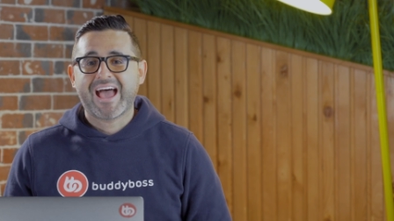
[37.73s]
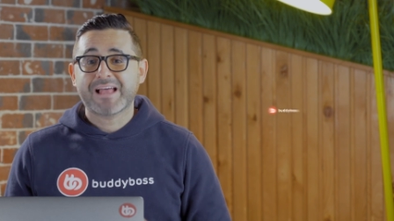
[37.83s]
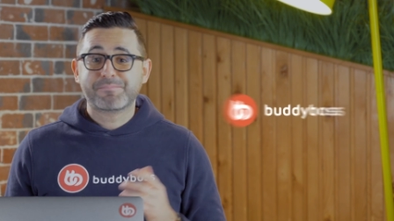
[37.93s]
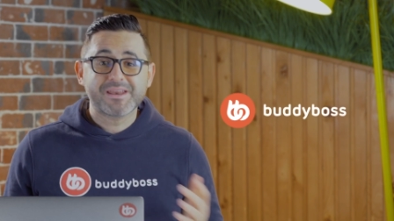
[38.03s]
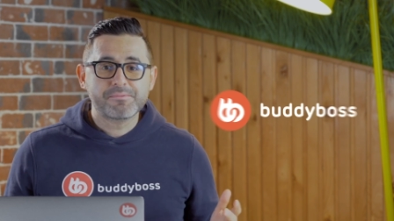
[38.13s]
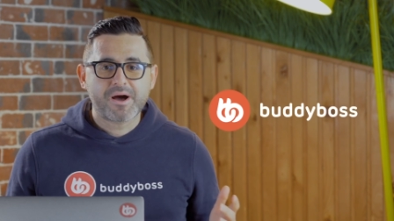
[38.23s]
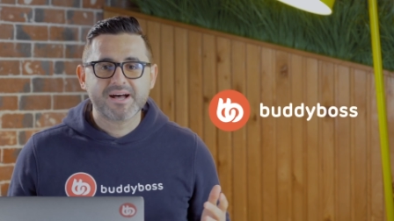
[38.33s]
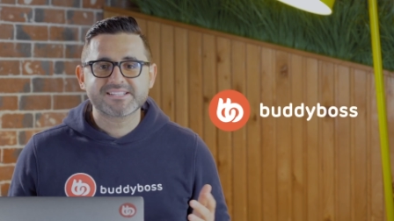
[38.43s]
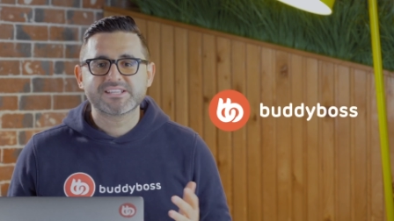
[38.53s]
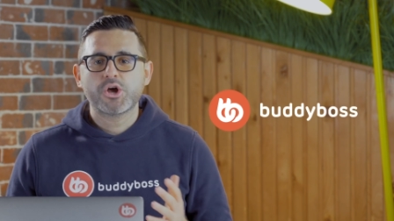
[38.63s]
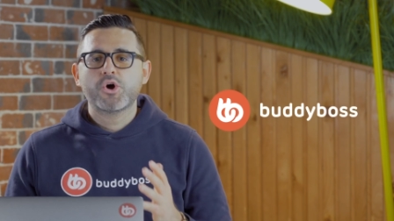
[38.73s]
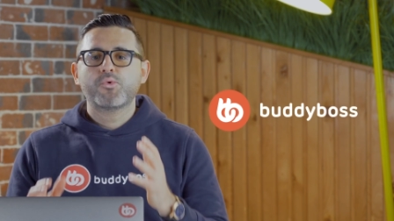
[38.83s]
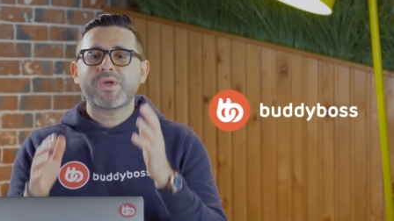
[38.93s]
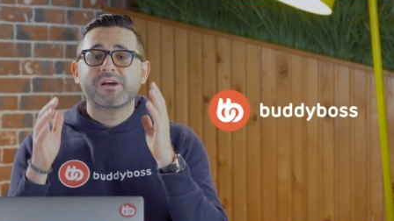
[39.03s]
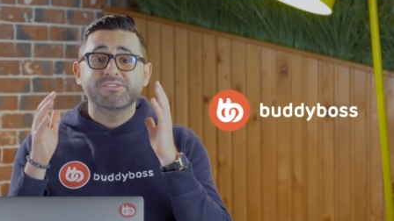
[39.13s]
At BuddyBoss,
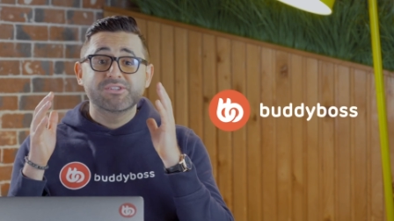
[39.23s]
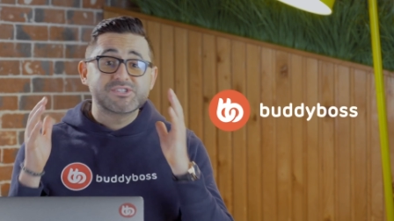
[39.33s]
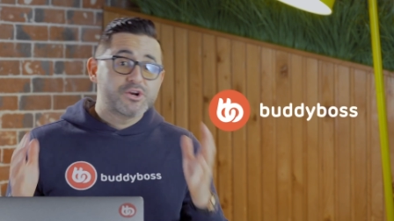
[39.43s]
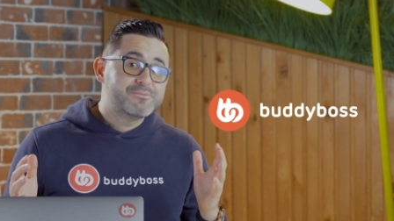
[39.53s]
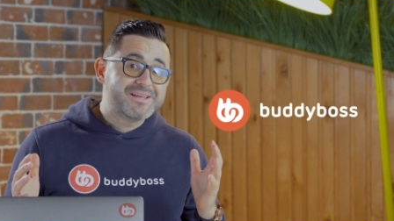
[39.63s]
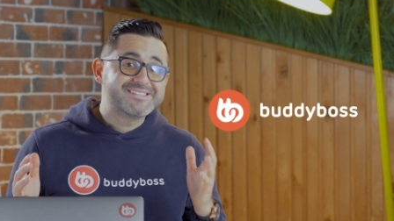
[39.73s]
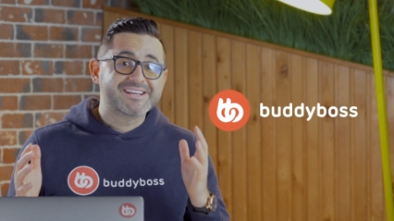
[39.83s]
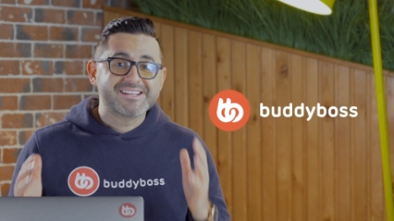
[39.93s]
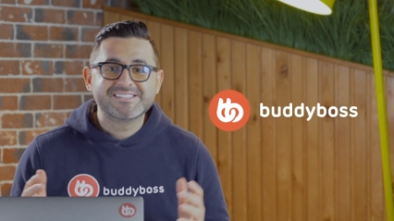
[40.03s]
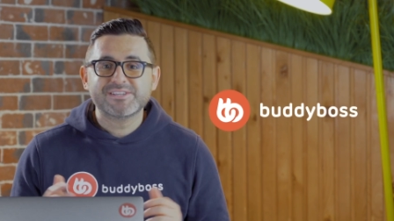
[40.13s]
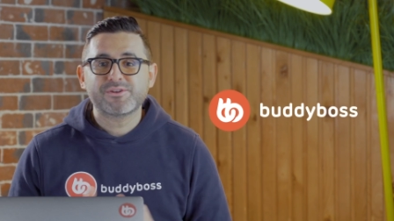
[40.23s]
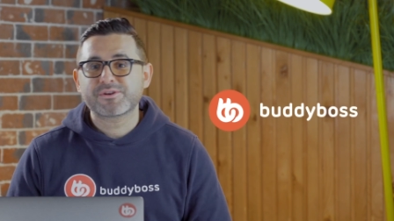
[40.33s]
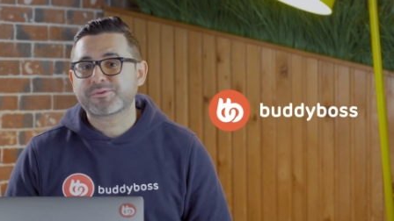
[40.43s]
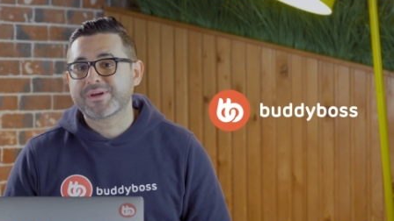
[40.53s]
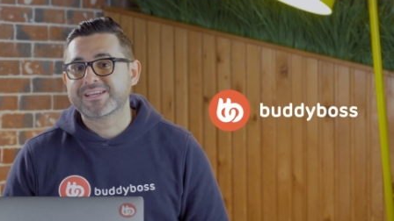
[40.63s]
we are determined to continue to
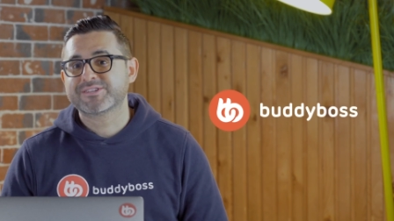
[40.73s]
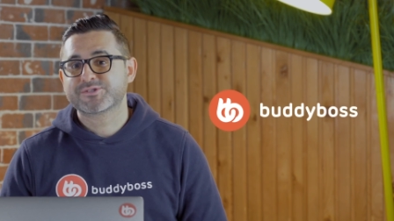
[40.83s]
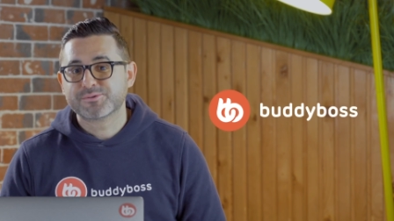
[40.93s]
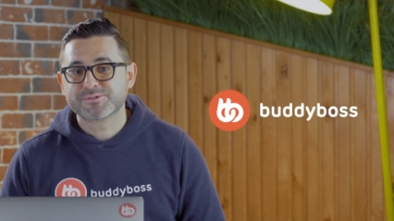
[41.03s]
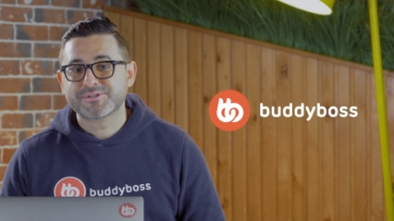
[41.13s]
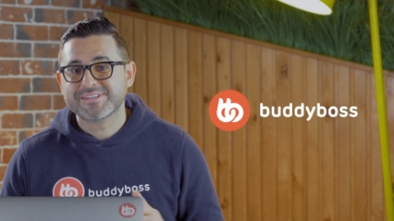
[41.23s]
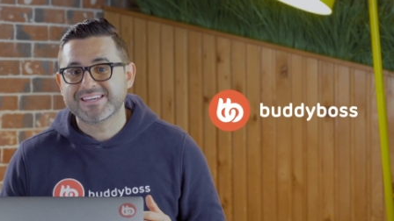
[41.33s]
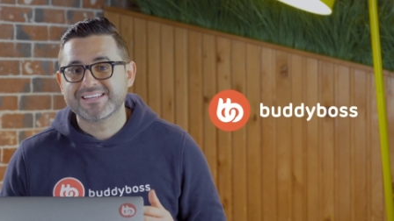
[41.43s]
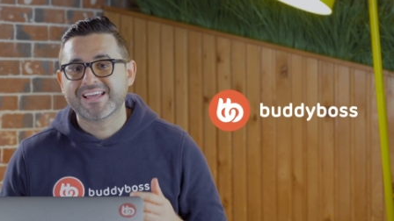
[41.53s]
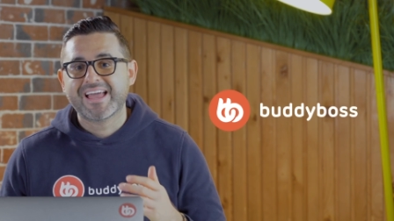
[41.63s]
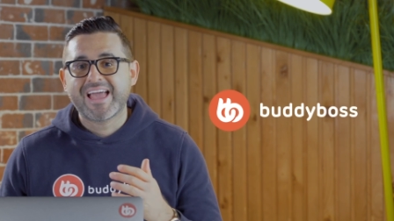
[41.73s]
create the tools you need